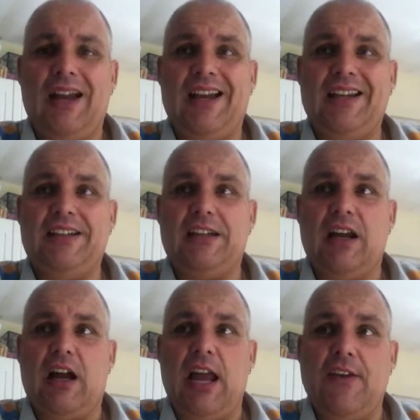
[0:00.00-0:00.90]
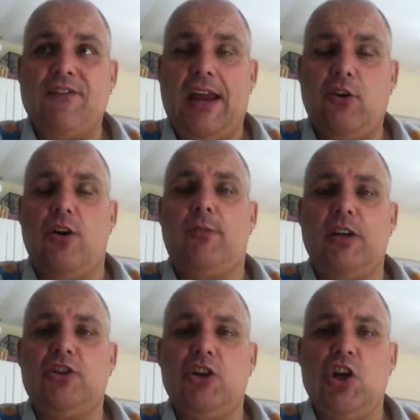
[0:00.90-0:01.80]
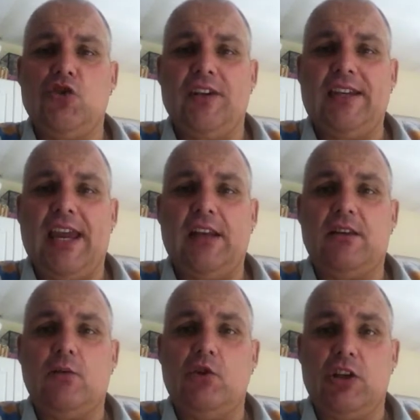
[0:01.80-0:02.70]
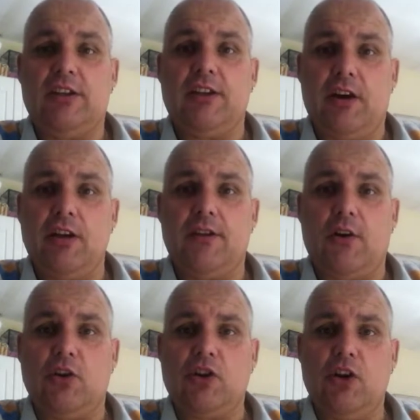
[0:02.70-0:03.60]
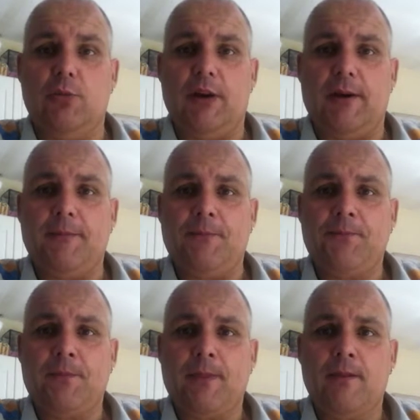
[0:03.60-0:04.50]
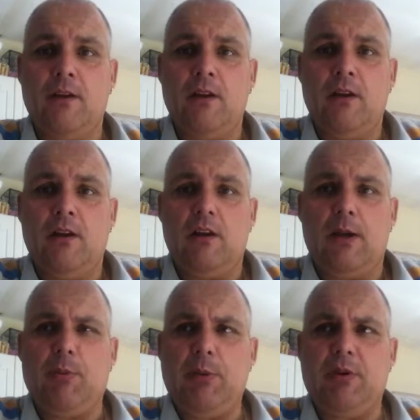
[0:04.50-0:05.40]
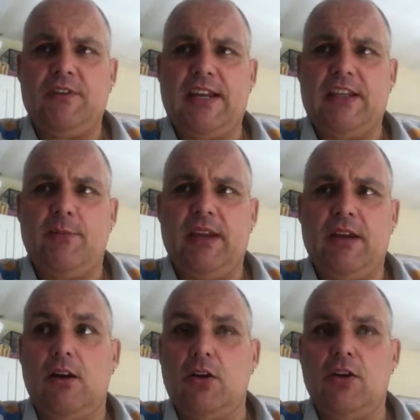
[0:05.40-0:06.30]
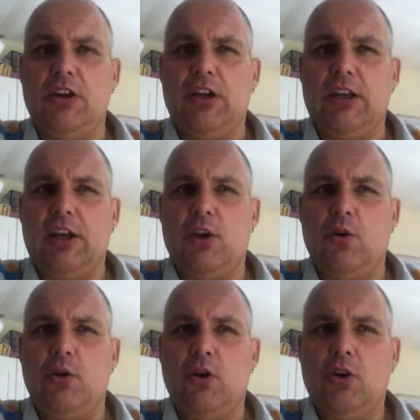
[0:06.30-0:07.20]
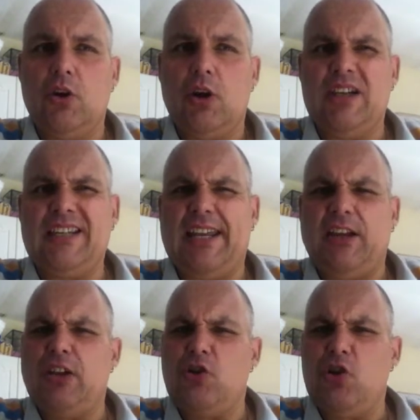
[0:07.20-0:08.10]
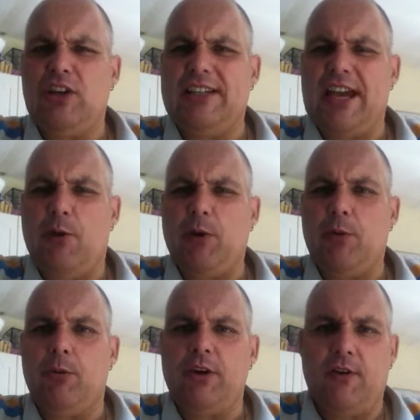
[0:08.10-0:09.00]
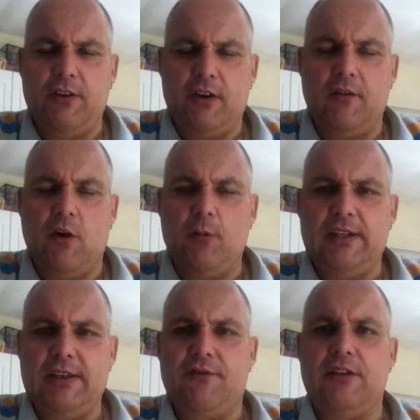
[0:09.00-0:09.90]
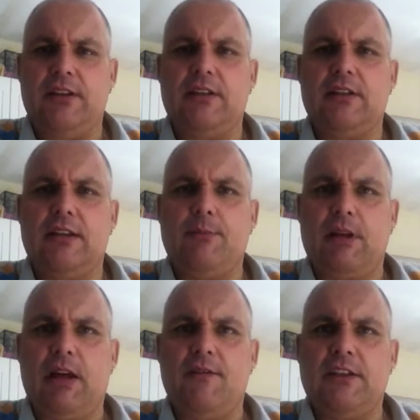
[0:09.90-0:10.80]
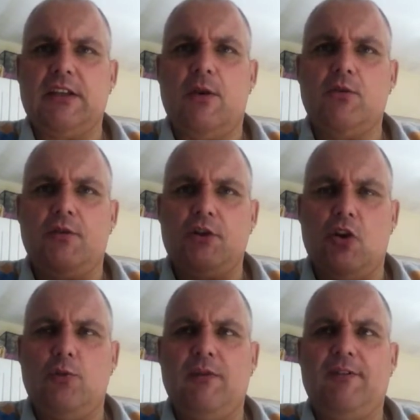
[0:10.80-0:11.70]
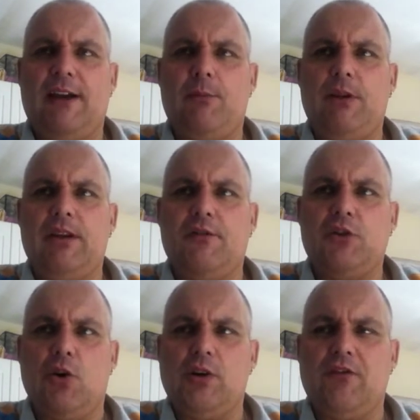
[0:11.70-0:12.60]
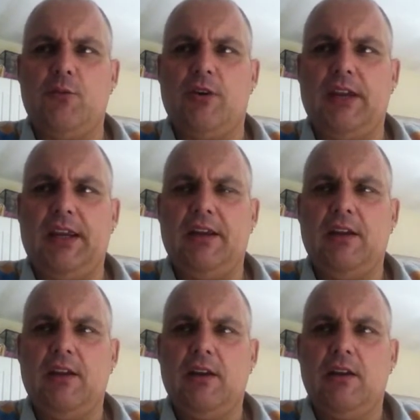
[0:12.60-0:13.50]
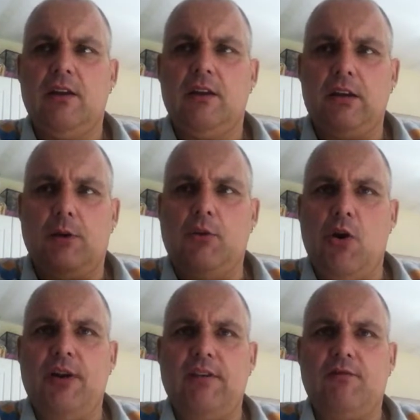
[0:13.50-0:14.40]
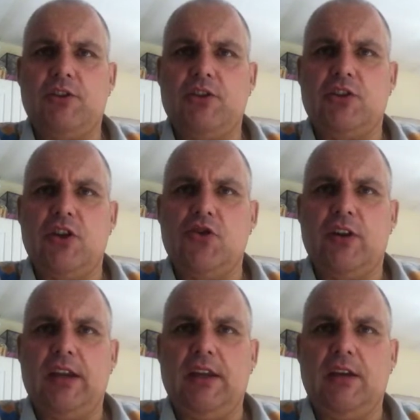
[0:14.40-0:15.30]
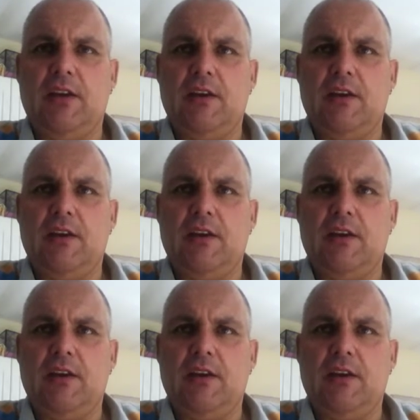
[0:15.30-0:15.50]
and I have now got my surgery date, which is the 9th of October. And people have said to me, oh, you know, because again, I don't usually tell people, but I thought I've got to be different in my life this time. So I've told my family and I've told everybody, you know, I'm going in for surgery.